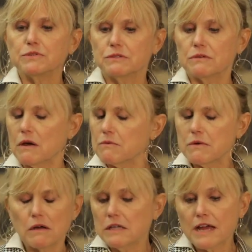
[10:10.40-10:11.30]
was
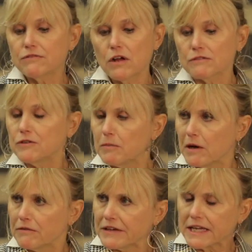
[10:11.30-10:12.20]
a lifelong
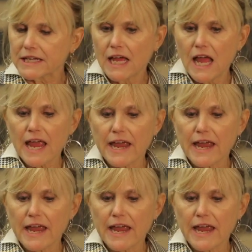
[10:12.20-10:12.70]
football fan.